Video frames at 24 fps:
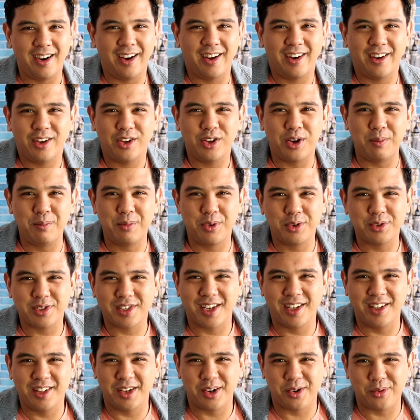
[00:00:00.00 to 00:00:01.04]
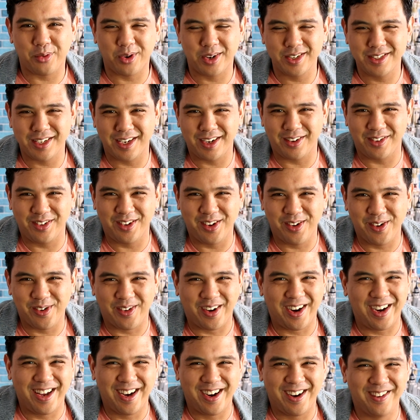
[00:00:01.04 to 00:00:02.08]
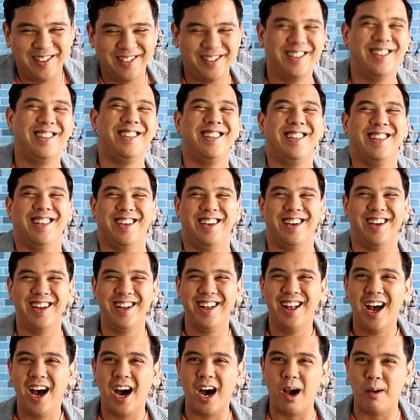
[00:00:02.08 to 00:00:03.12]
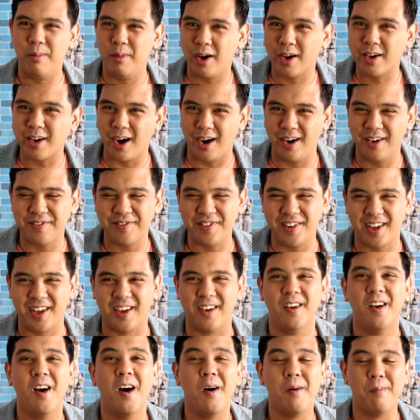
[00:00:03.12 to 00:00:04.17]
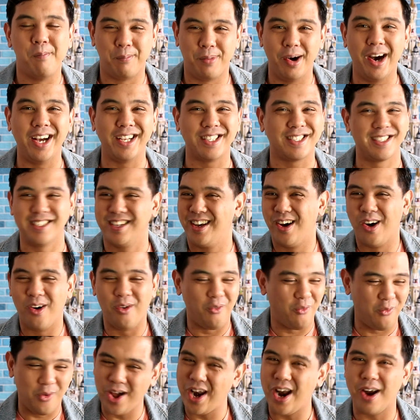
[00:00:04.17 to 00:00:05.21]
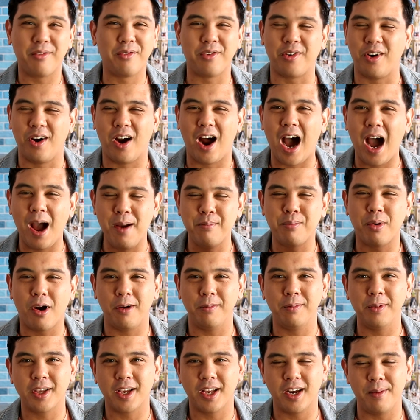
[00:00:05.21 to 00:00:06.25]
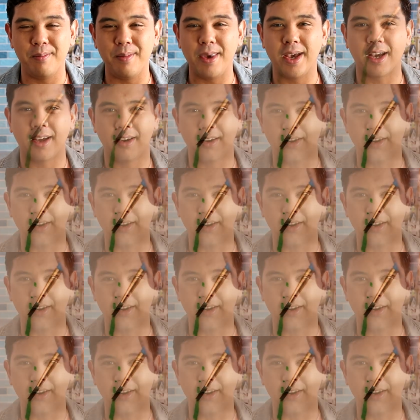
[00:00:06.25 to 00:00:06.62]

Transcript: I, I'm using a lot of words I don't know right now. I'm not confident, but whatever. I'm probably gonna make